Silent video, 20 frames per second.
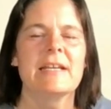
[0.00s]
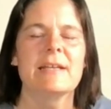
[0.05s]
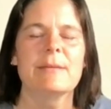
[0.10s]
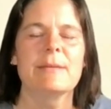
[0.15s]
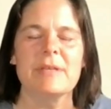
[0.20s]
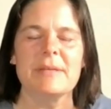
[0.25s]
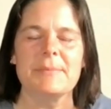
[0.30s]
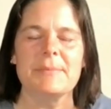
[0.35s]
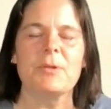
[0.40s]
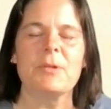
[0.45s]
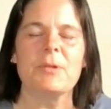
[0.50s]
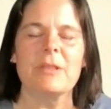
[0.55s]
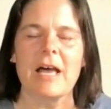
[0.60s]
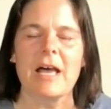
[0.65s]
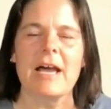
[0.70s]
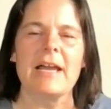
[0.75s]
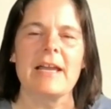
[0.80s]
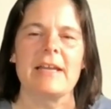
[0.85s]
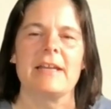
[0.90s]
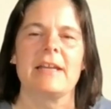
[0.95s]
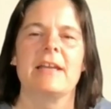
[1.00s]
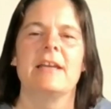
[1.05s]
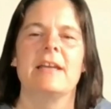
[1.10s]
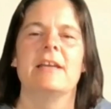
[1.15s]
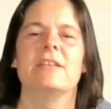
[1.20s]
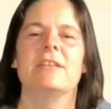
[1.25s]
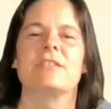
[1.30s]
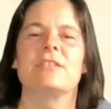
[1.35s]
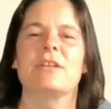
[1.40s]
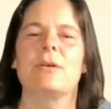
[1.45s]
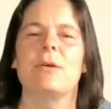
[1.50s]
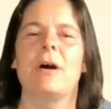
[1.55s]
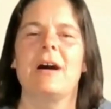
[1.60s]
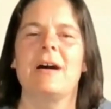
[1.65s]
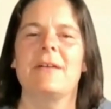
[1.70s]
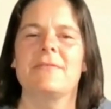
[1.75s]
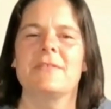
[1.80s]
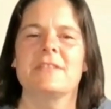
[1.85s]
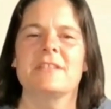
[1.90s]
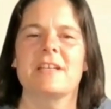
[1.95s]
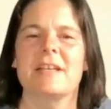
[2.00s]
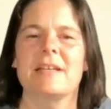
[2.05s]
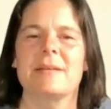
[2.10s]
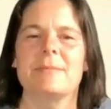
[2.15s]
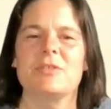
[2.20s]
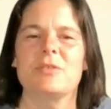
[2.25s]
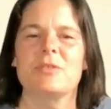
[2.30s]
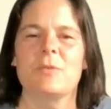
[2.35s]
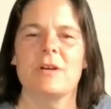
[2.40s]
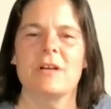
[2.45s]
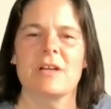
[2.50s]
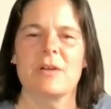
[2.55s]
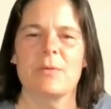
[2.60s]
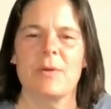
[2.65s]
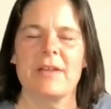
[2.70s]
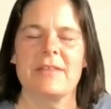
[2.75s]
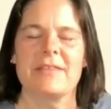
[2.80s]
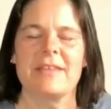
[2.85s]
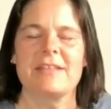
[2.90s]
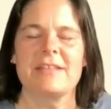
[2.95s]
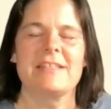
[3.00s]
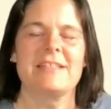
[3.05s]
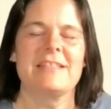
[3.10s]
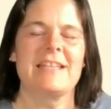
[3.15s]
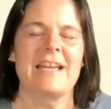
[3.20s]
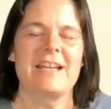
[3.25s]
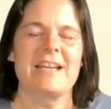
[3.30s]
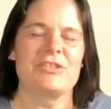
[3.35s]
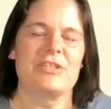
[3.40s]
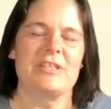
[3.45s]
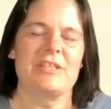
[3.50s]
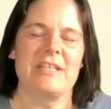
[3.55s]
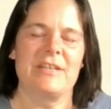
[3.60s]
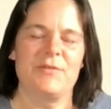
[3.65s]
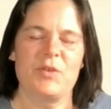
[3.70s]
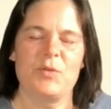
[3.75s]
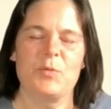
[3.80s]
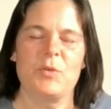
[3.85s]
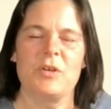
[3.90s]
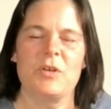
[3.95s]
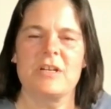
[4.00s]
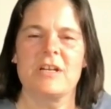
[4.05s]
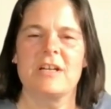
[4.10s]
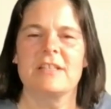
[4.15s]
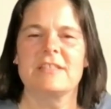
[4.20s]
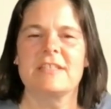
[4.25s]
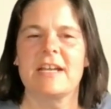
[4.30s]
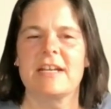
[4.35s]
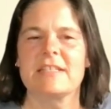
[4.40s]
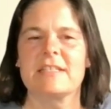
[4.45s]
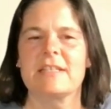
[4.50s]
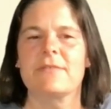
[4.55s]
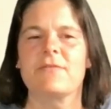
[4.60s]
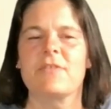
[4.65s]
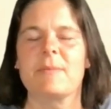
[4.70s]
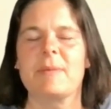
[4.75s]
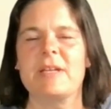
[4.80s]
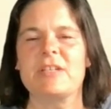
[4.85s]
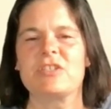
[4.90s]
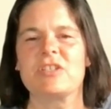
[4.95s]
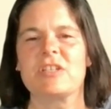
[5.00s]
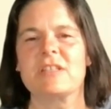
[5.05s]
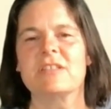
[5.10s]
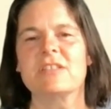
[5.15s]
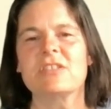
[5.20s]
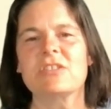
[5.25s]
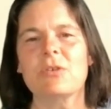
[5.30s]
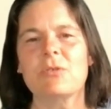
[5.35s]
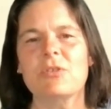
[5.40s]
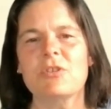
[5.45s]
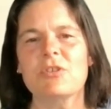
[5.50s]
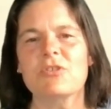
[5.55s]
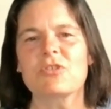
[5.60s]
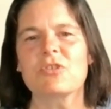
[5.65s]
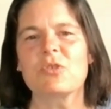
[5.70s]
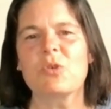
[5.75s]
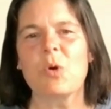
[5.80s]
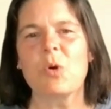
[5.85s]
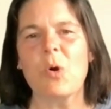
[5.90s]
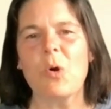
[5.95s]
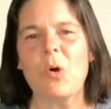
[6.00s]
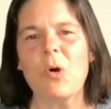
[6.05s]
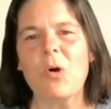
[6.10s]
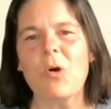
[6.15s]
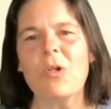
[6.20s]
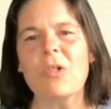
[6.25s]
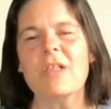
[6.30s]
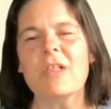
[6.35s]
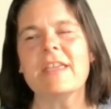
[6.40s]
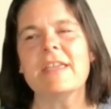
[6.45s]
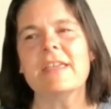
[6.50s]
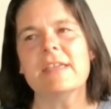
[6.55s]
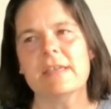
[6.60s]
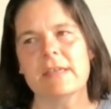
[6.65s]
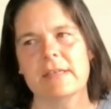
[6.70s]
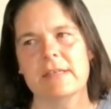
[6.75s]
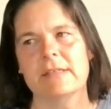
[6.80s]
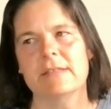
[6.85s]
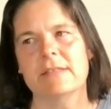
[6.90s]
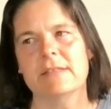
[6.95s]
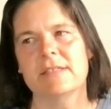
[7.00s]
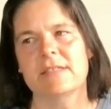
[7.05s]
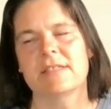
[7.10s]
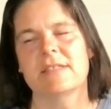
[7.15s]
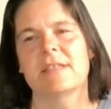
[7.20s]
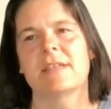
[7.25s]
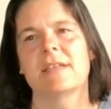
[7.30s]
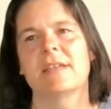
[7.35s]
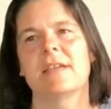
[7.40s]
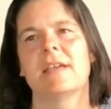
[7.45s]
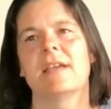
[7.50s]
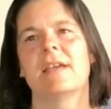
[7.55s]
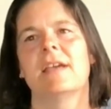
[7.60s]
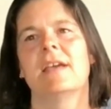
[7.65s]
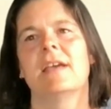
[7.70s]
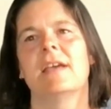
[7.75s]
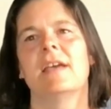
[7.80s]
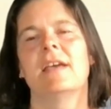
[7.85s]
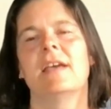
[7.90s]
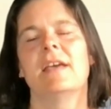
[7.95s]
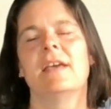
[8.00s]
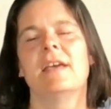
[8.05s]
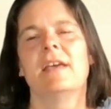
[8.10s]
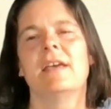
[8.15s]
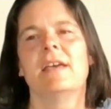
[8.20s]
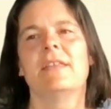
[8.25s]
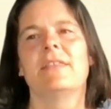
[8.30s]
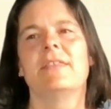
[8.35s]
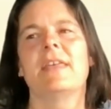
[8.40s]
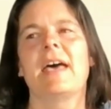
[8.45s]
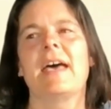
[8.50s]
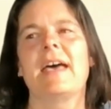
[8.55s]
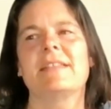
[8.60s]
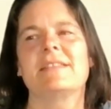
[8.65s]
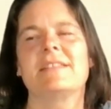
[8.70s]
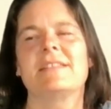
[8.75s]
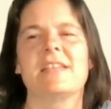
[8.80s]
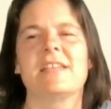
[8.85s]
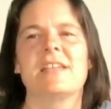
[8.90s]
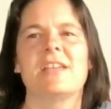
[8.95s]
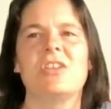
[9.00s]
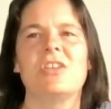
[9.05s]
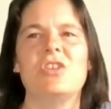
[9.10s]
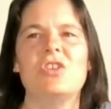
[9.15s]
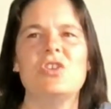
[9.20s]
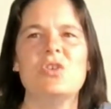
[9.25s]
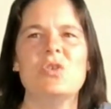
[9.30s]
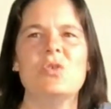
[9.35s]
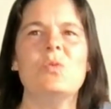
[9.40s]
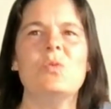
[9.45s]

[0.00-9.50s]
people lie. So oftentimes you walk away and they didn't actually give you real contact information. So your goal is that you